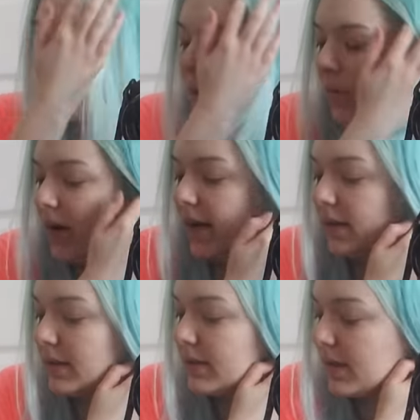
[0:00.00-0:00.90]
What
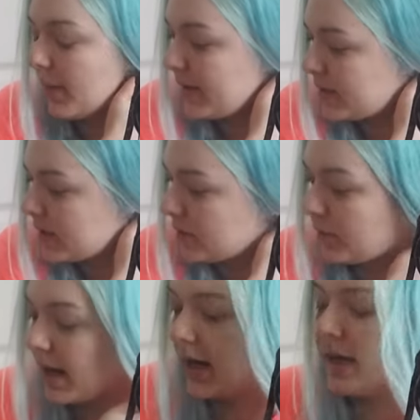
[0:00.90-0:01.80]
else? I went to the
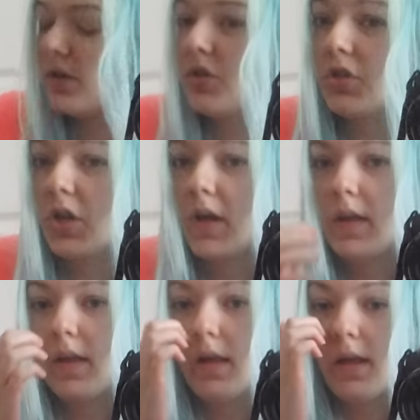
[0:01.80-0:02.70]
range
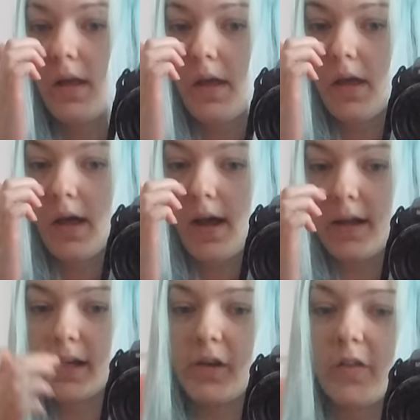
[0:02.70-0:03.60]

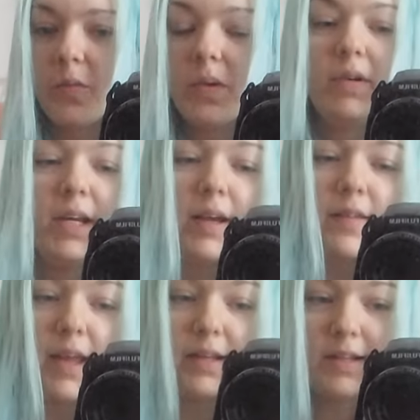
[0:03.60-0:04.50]
and I got something really
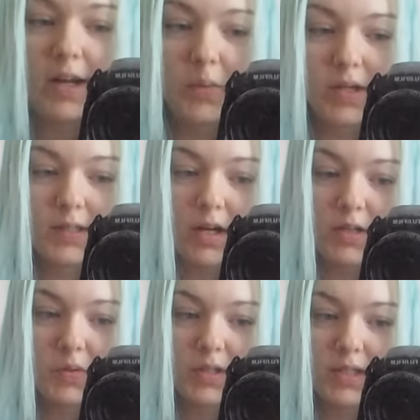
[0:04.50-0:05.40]
exciting that I want to start
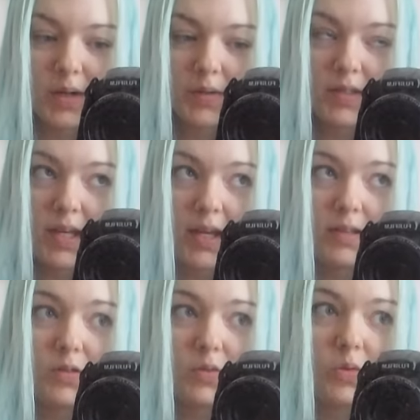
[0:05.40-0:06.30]
doing
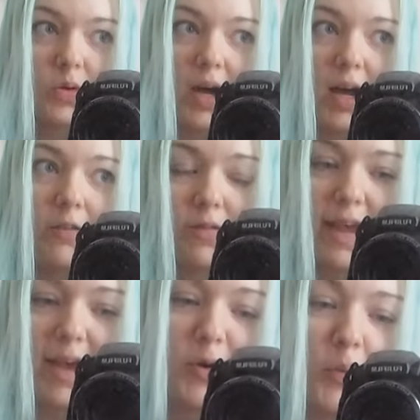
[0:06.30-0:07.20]
downstairs. So I've
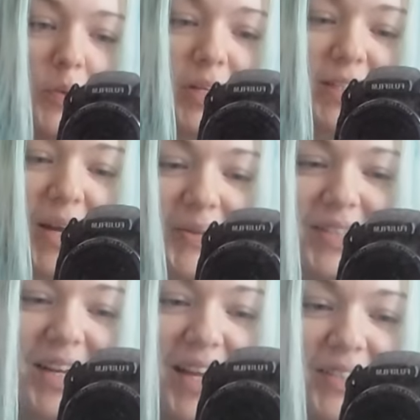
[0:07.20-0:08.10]
set it up
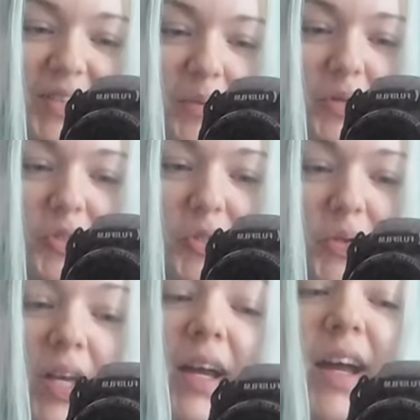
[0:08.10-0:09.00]
downstairs, so I'm going to show
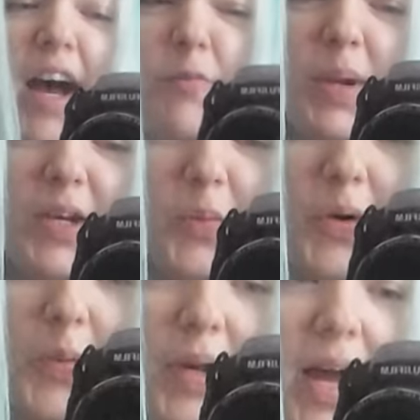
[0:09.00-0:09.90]
you. I've been up a
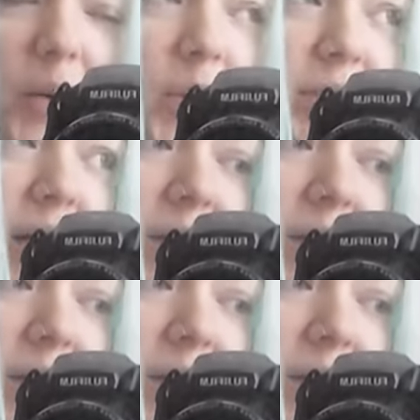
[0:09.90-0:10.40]
couple of hours. I